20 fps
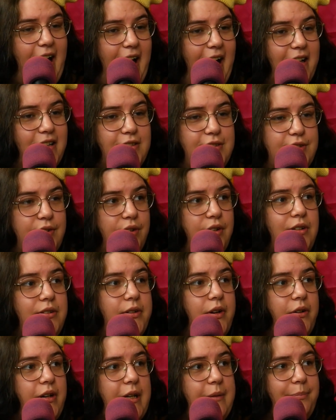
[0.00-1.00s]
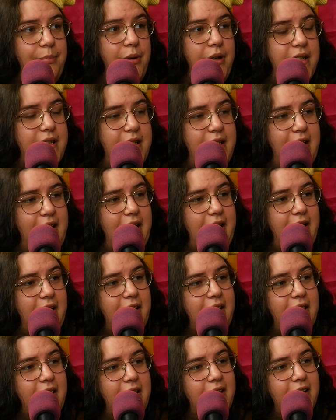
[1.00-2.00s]
And so you don't get pussy
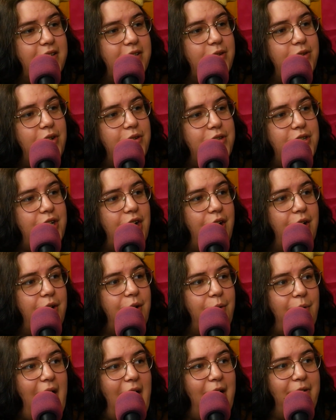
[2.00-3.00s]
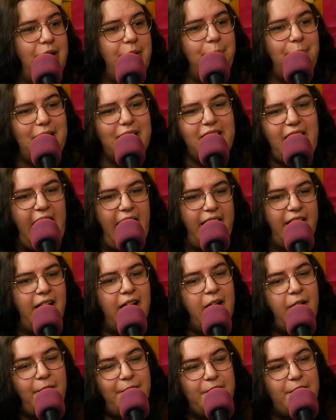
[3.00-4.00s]
so don't why turn do around and be me, like
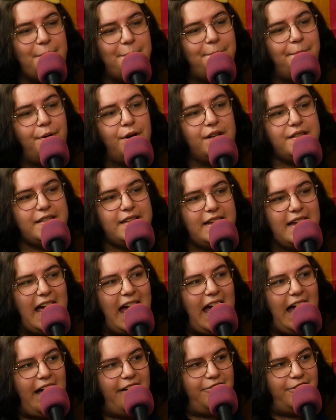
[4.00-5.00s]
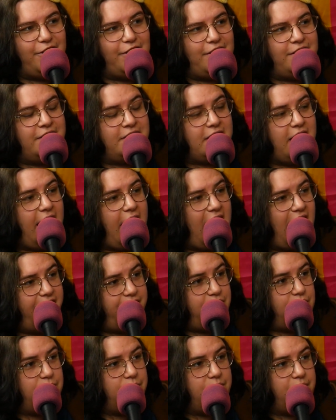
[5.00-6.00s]
the why, pussy havers
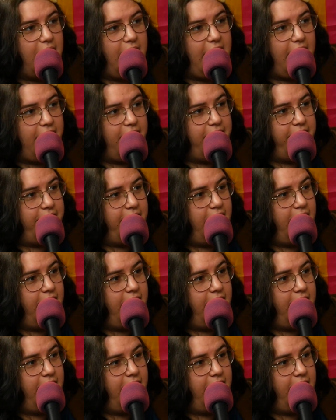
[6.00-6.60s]
have you have